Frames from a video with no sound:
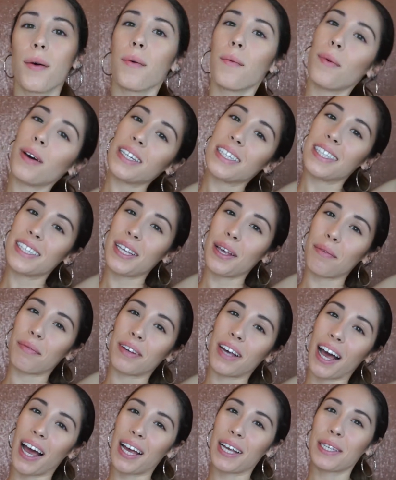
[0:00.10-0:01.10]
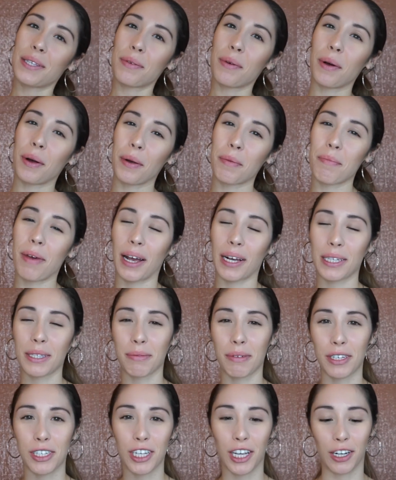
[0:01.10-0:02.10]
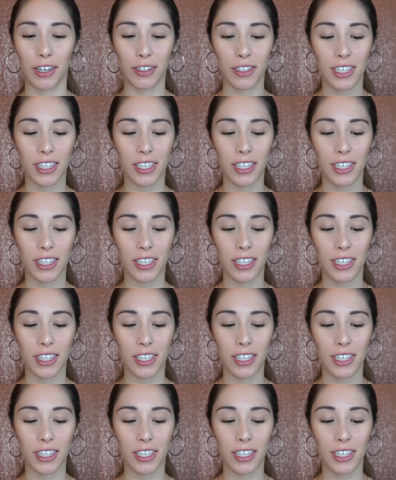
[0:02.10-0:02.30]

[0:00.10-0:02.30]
What's up guys? Welcome back to my channel.